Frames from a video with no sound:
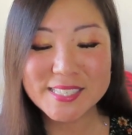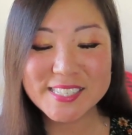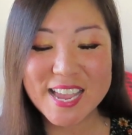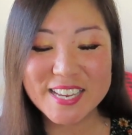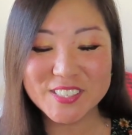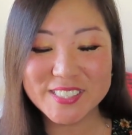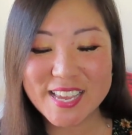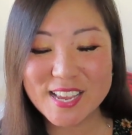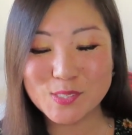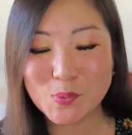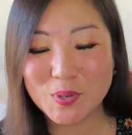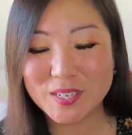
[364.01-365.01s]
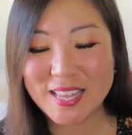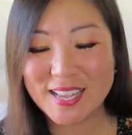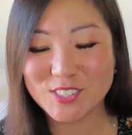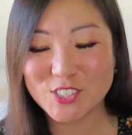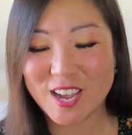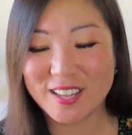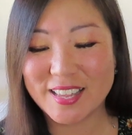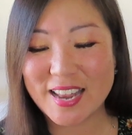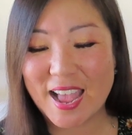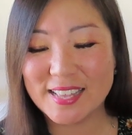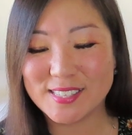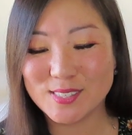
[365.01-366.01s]
Daniel takes world-class chocolate,
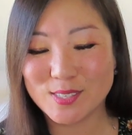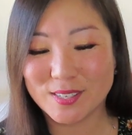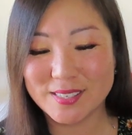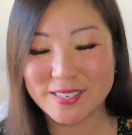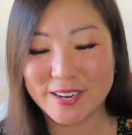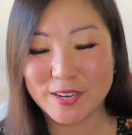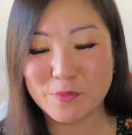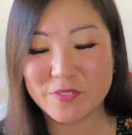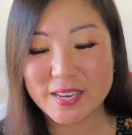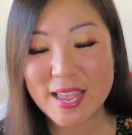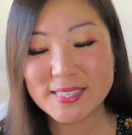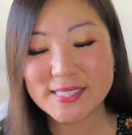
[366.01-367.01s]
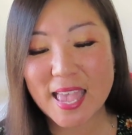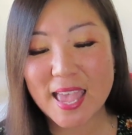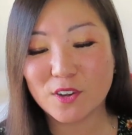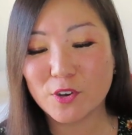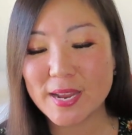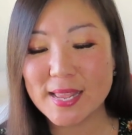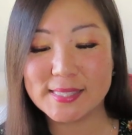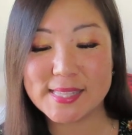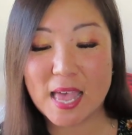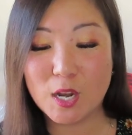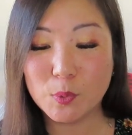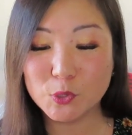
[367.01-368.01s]
adds his culinary finesse, and creates
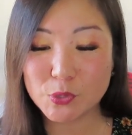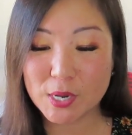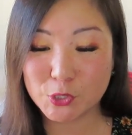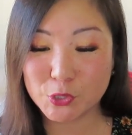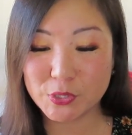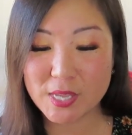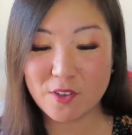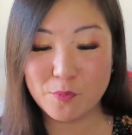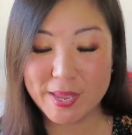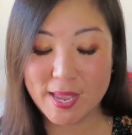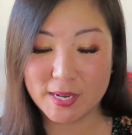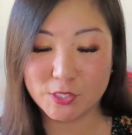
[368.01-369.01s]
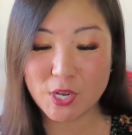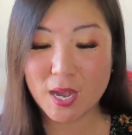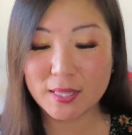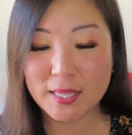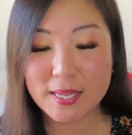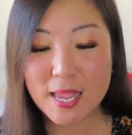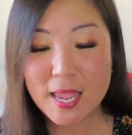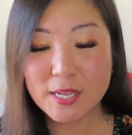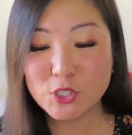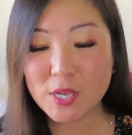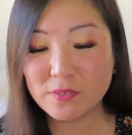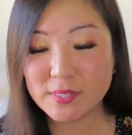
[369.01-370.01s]
the edible treasures of Mayana chocolate.
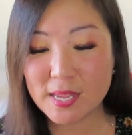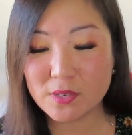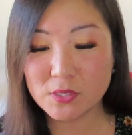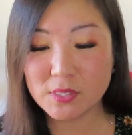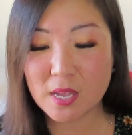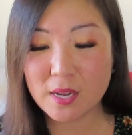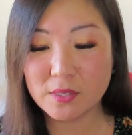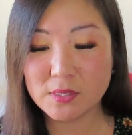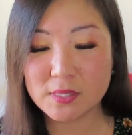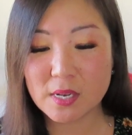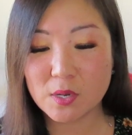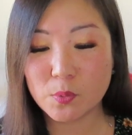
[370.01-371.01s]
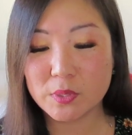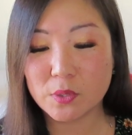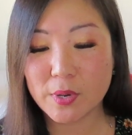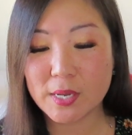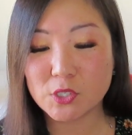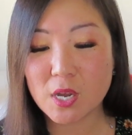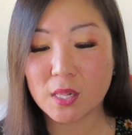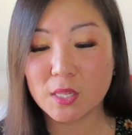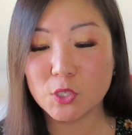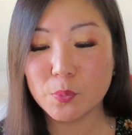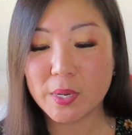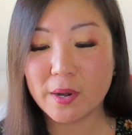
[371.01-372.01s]
Chef Daniel sought out and studied with the great
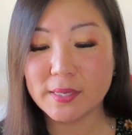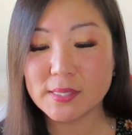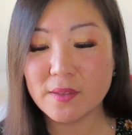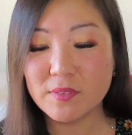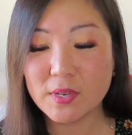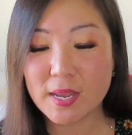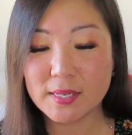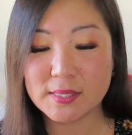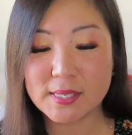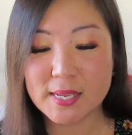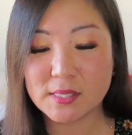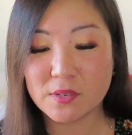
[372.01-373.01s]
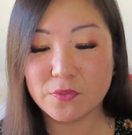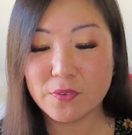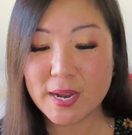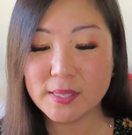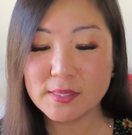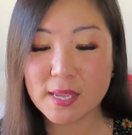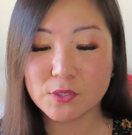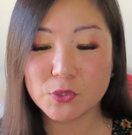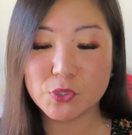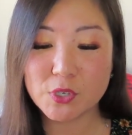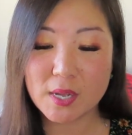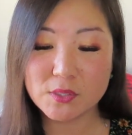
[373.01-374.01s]
chocolate luminaries of the United States and France,
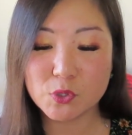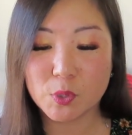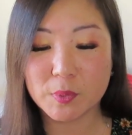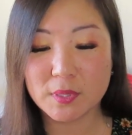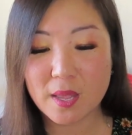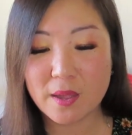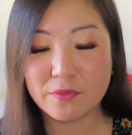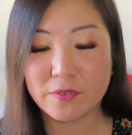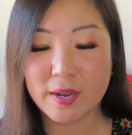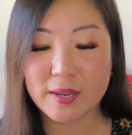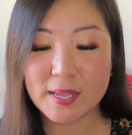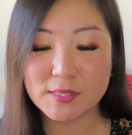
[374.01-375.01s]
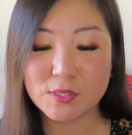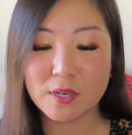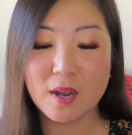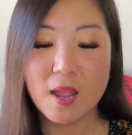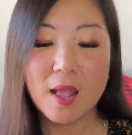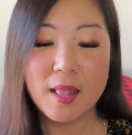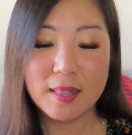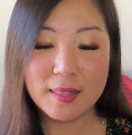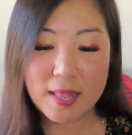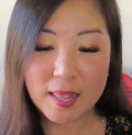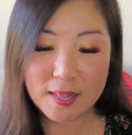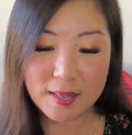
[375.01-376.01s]
Andrew Shotts, Norman Love, Frank Kestner,
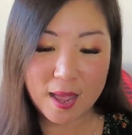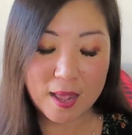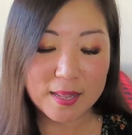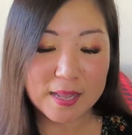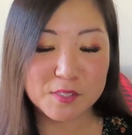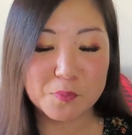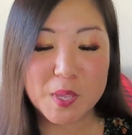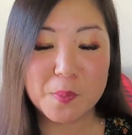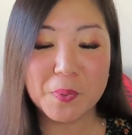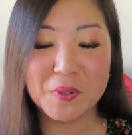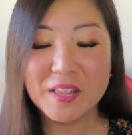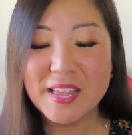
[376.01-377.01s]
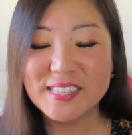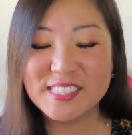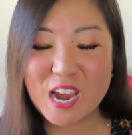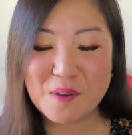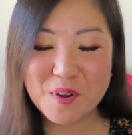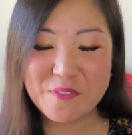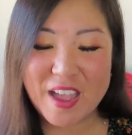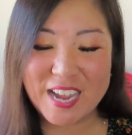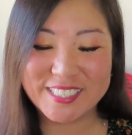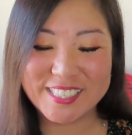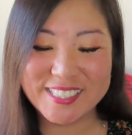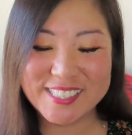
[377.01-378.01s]
la la la, lots of people. Tamara
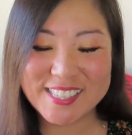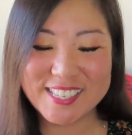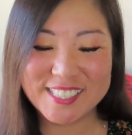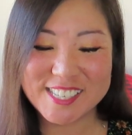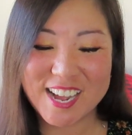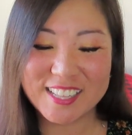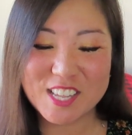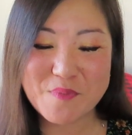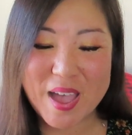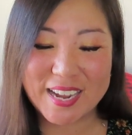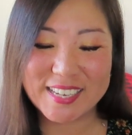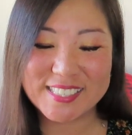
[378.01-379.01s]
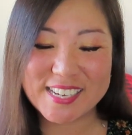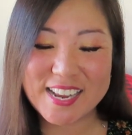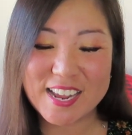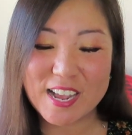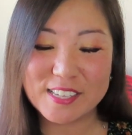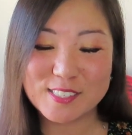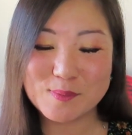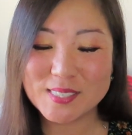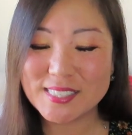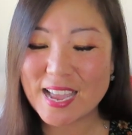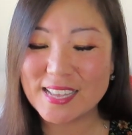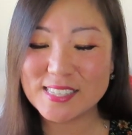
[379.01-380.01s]
fashions the chocolate packaging and custom
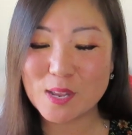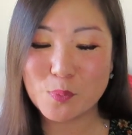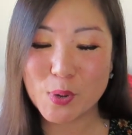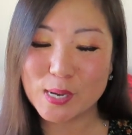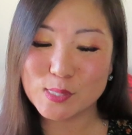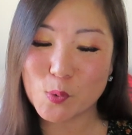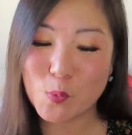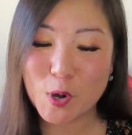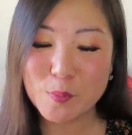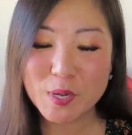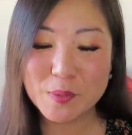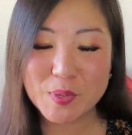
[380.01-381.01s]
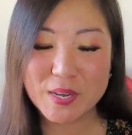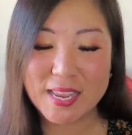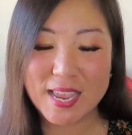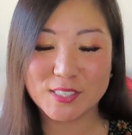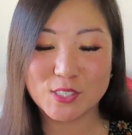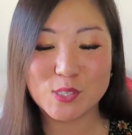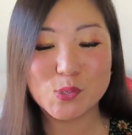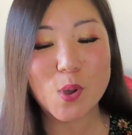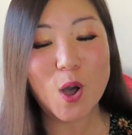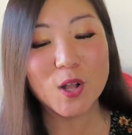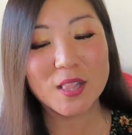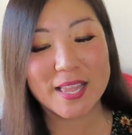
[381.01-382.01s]
designs and brings warm communication to
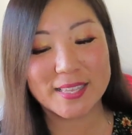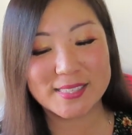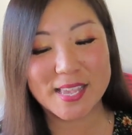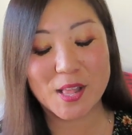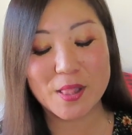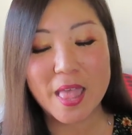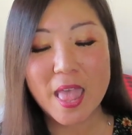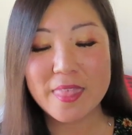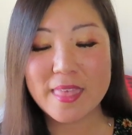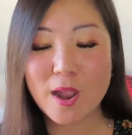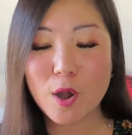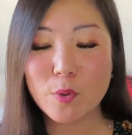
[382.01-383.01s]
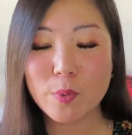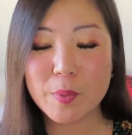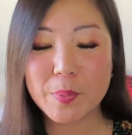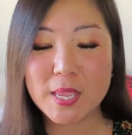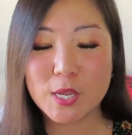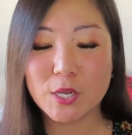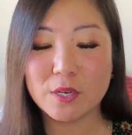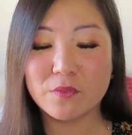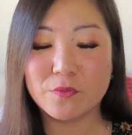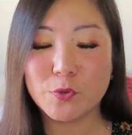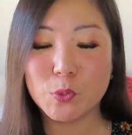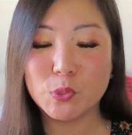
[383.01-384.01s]
all clientele. They are a repeat
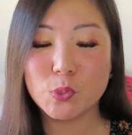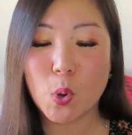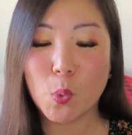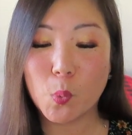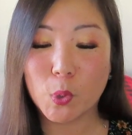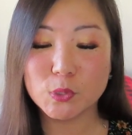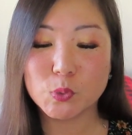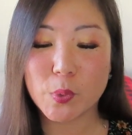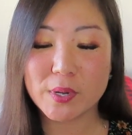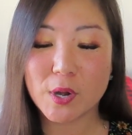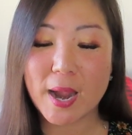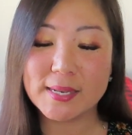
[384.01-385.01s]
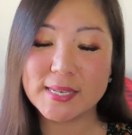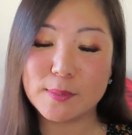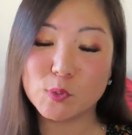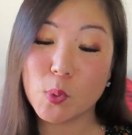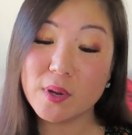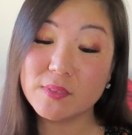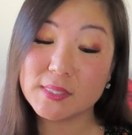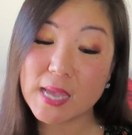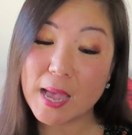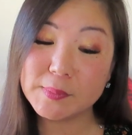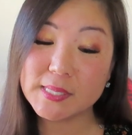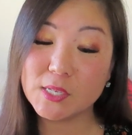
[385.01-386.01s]
Good Food Awards winner and named one of the
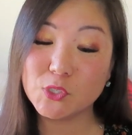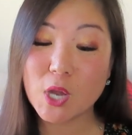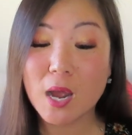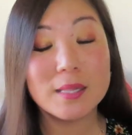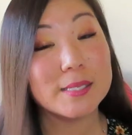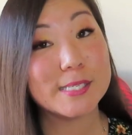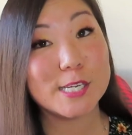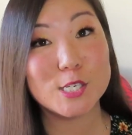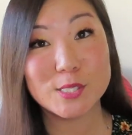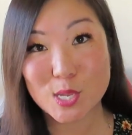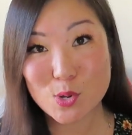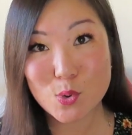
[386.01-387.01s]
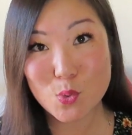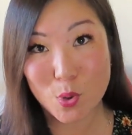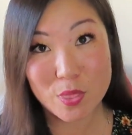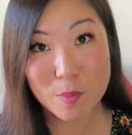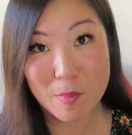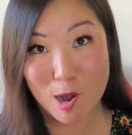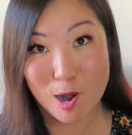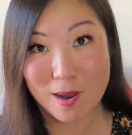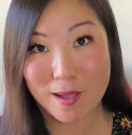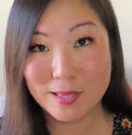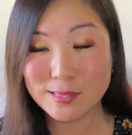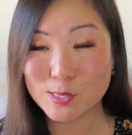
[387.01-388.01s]
top 10 chocolatiers in North
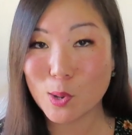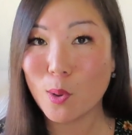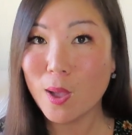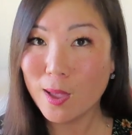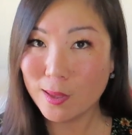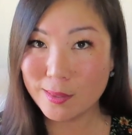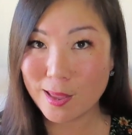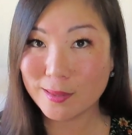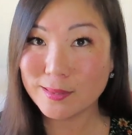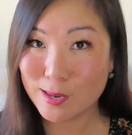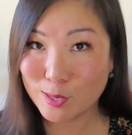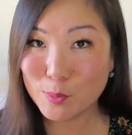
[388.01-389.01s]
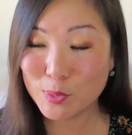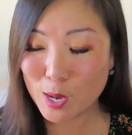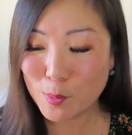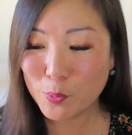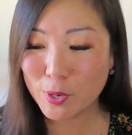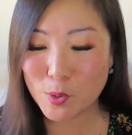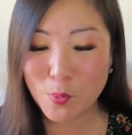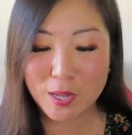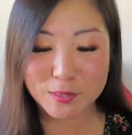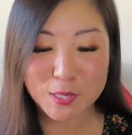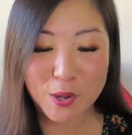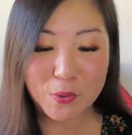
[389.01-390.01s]
America, so they're pretty
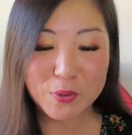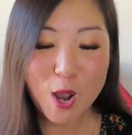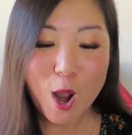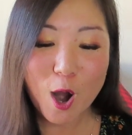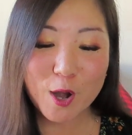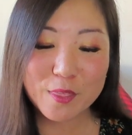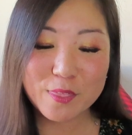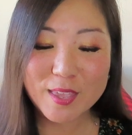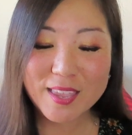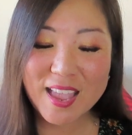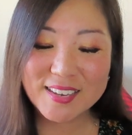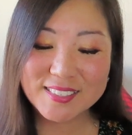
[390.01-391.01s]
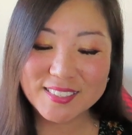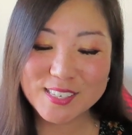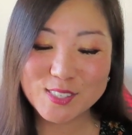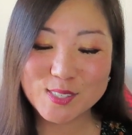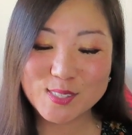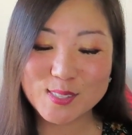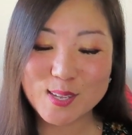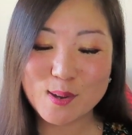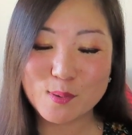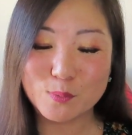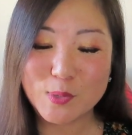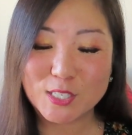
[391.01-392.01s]
well known. Our thick and
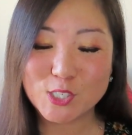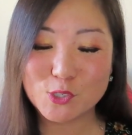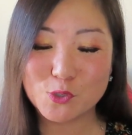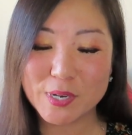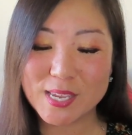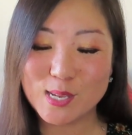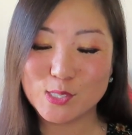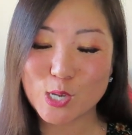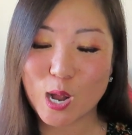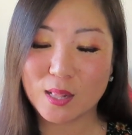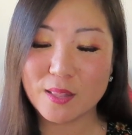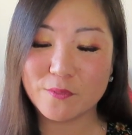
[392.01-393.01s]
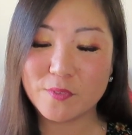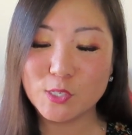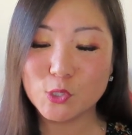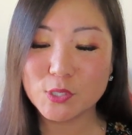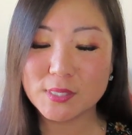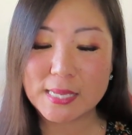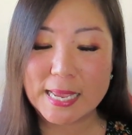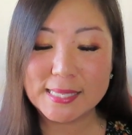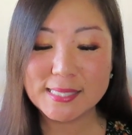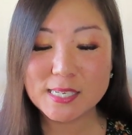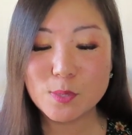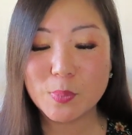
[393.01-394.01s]
deliciously rich drinking chocolate features
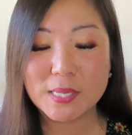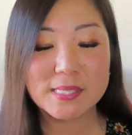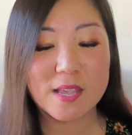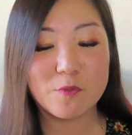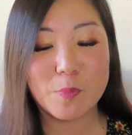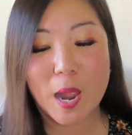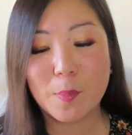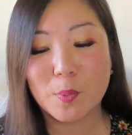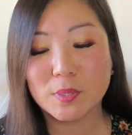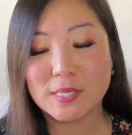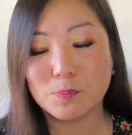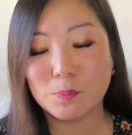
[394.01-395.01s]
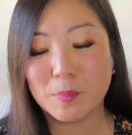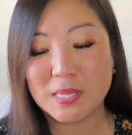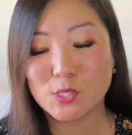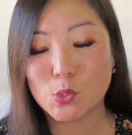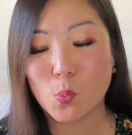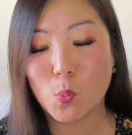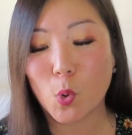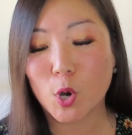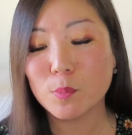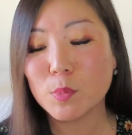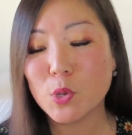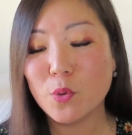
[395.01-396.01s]
tasty bits of peppermint to
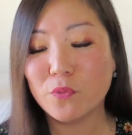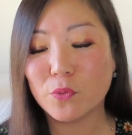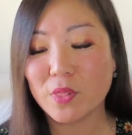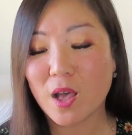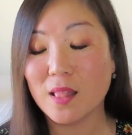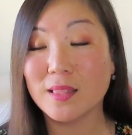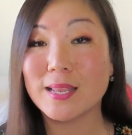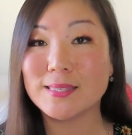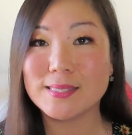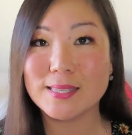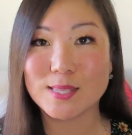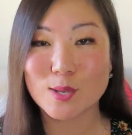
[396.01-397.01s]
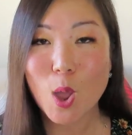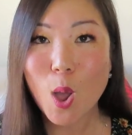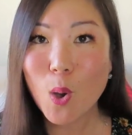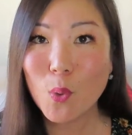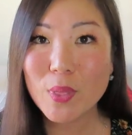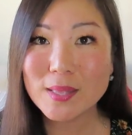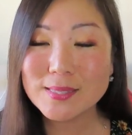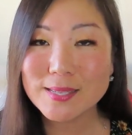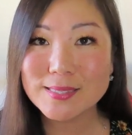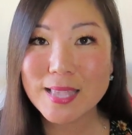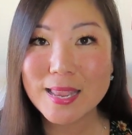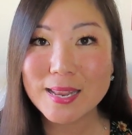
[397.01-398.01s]
warm you for the holiday season. Oh, that's
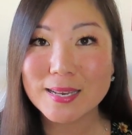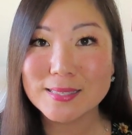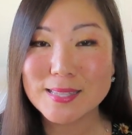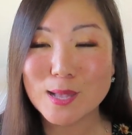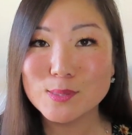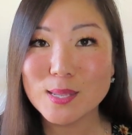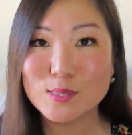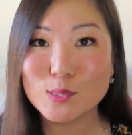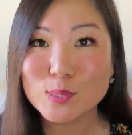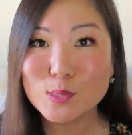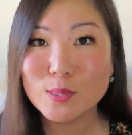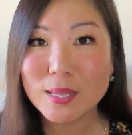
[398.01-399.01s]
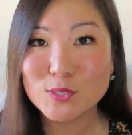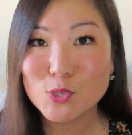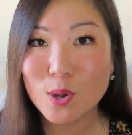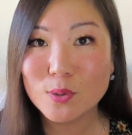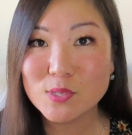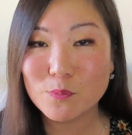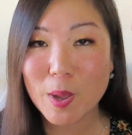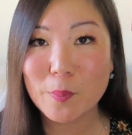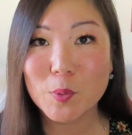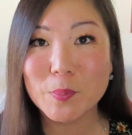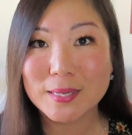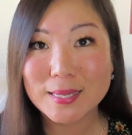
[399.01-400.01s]
exciting. It sounds like there's little like chunks of
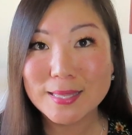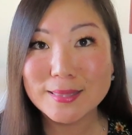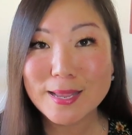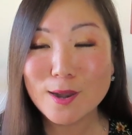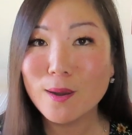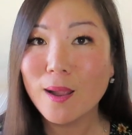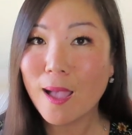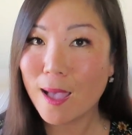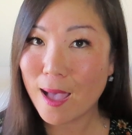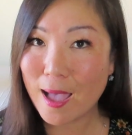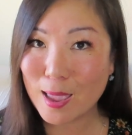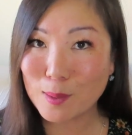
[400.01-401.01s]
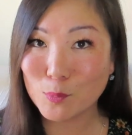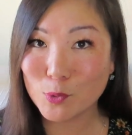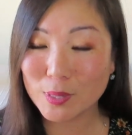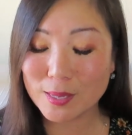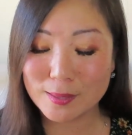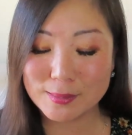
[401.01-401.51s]
peppermint in there. I'm really